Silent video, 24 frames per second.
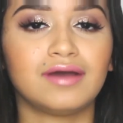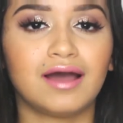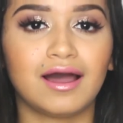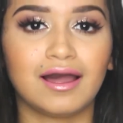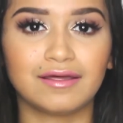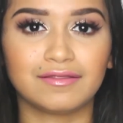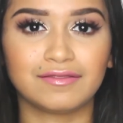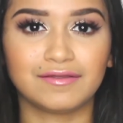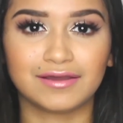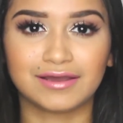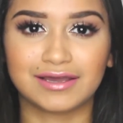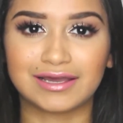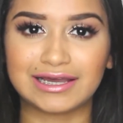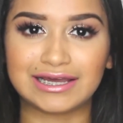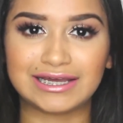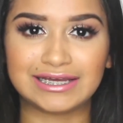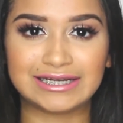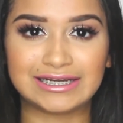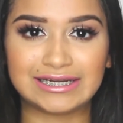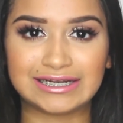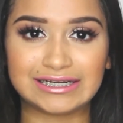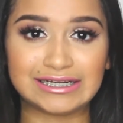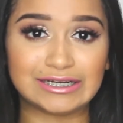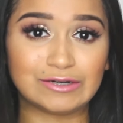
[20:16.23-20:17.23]
I think
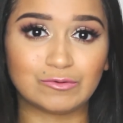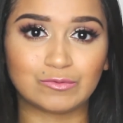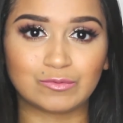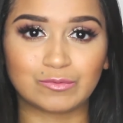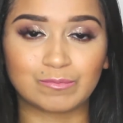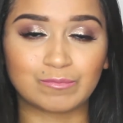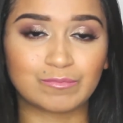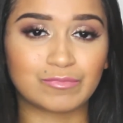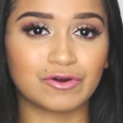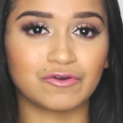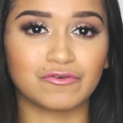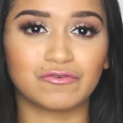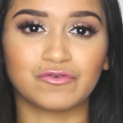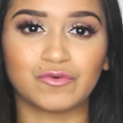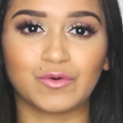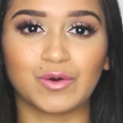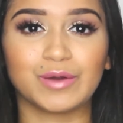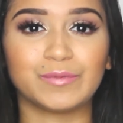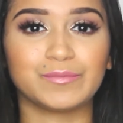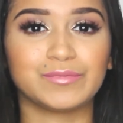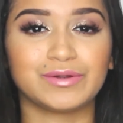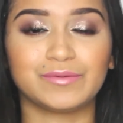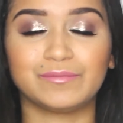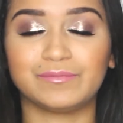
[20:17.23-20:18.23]
it
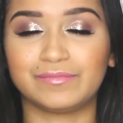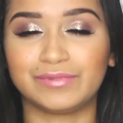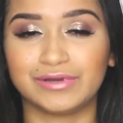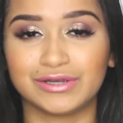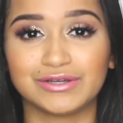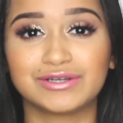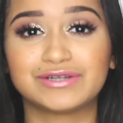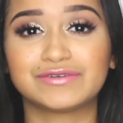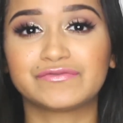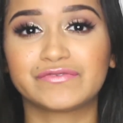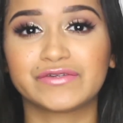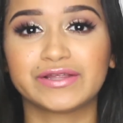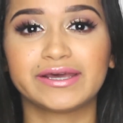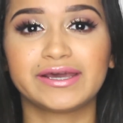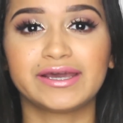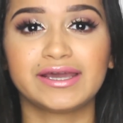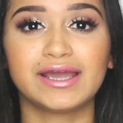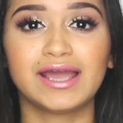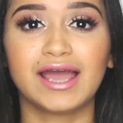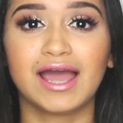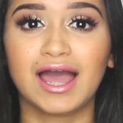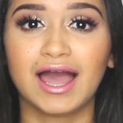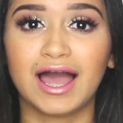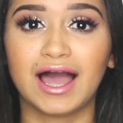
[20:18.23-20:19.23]
performed
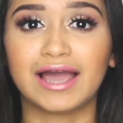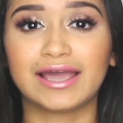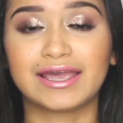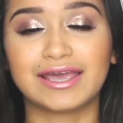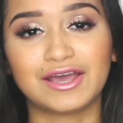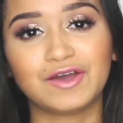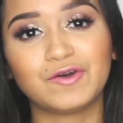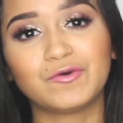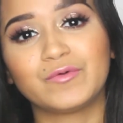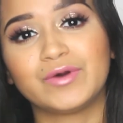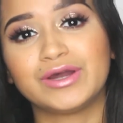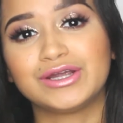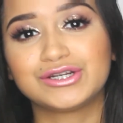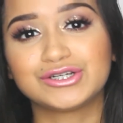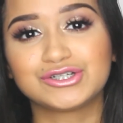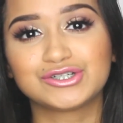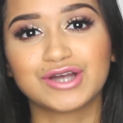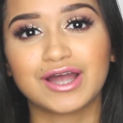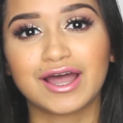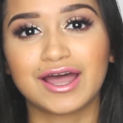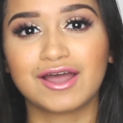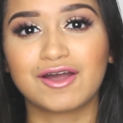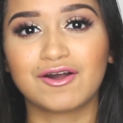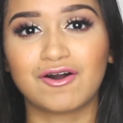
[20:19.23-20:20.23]
beautifully. I can't wait to
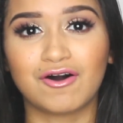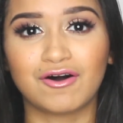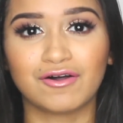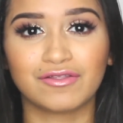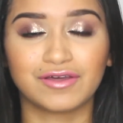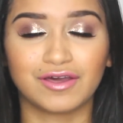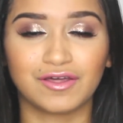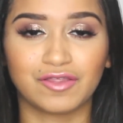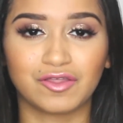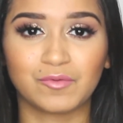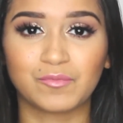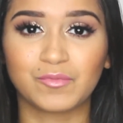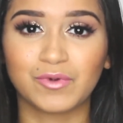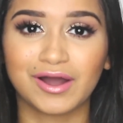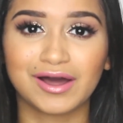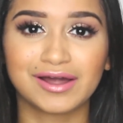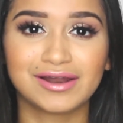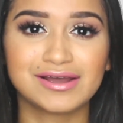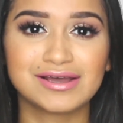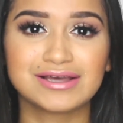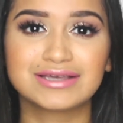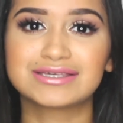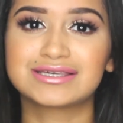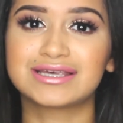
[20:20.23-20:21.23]
try all the other
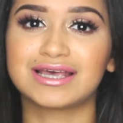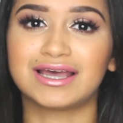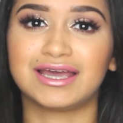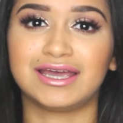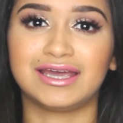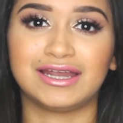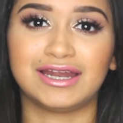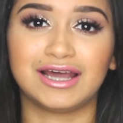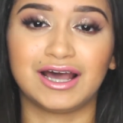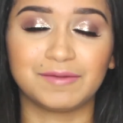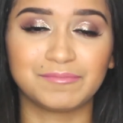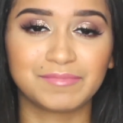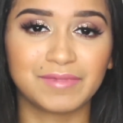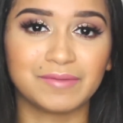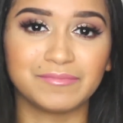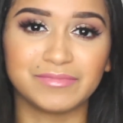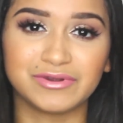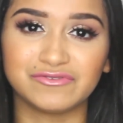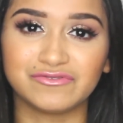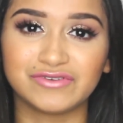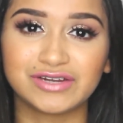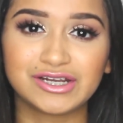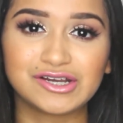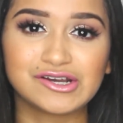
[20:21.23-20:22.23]
products in
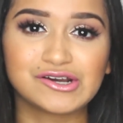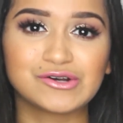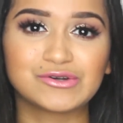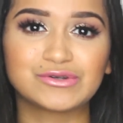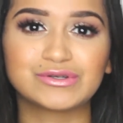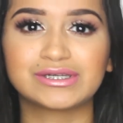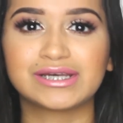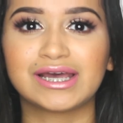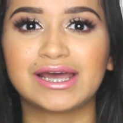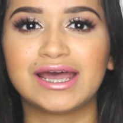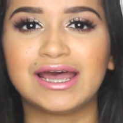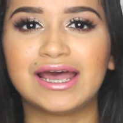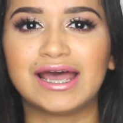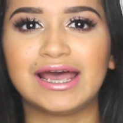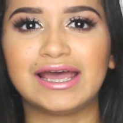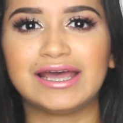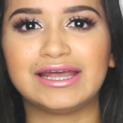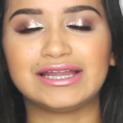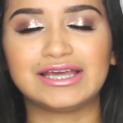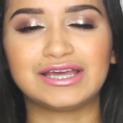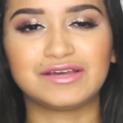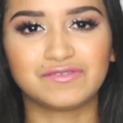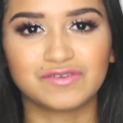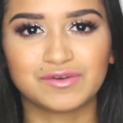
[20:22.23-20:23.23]
upcoming videos
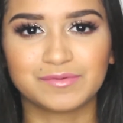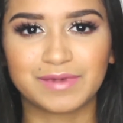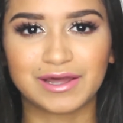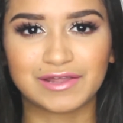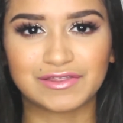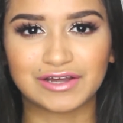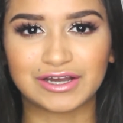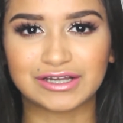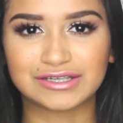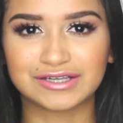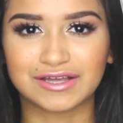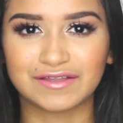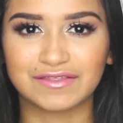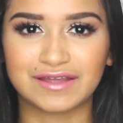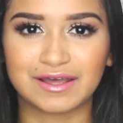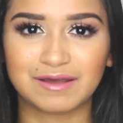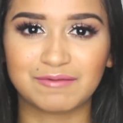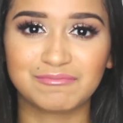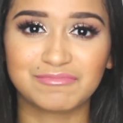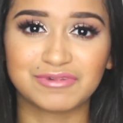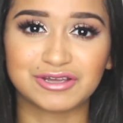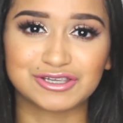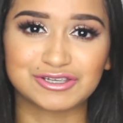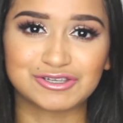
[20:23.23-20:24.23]
and give you my thoughts on
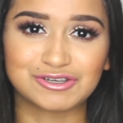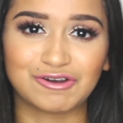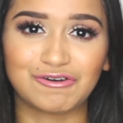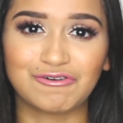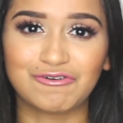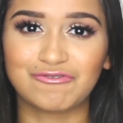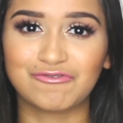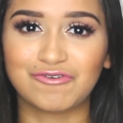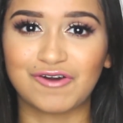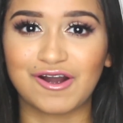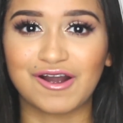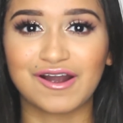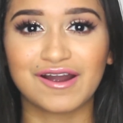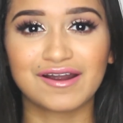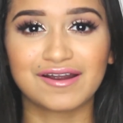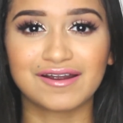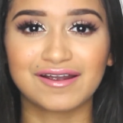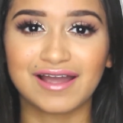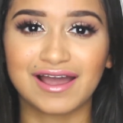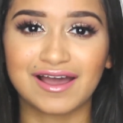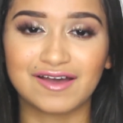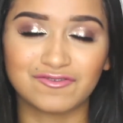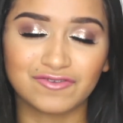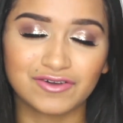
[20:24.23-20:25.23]
them. But so
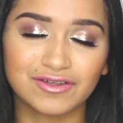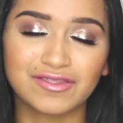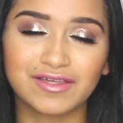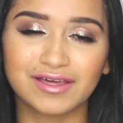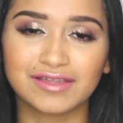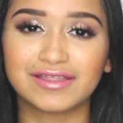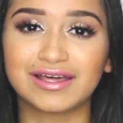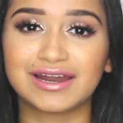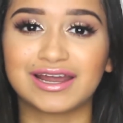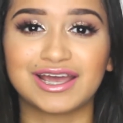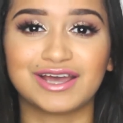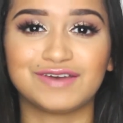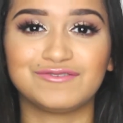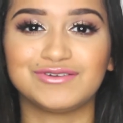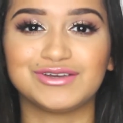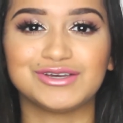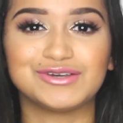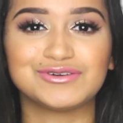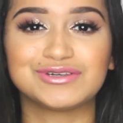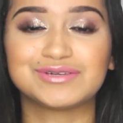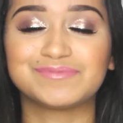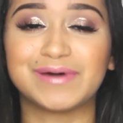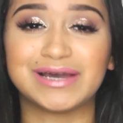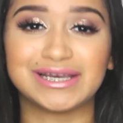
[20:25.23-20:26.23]
far, everything that I have
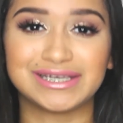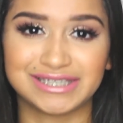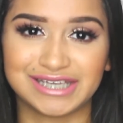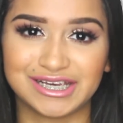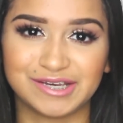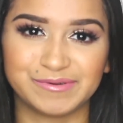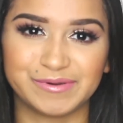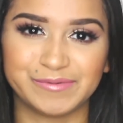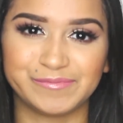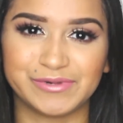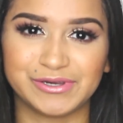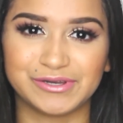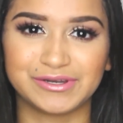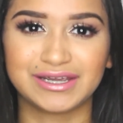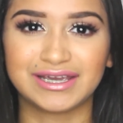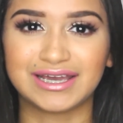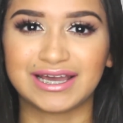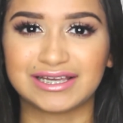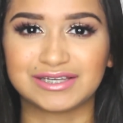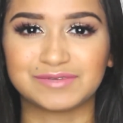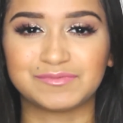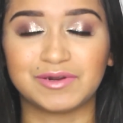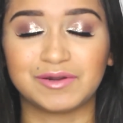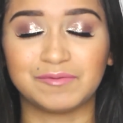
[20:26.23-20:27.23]
used by Sigma Beauty
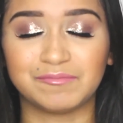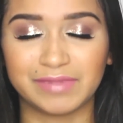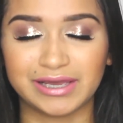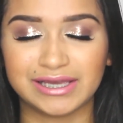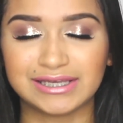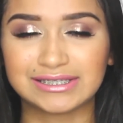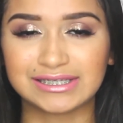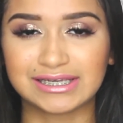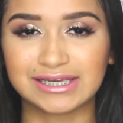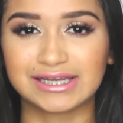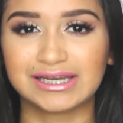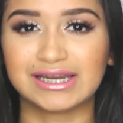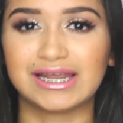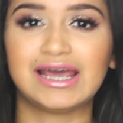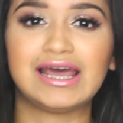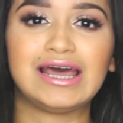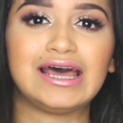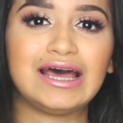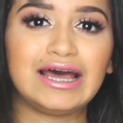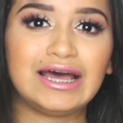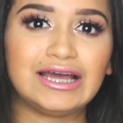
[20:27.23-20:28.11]
has been amazing.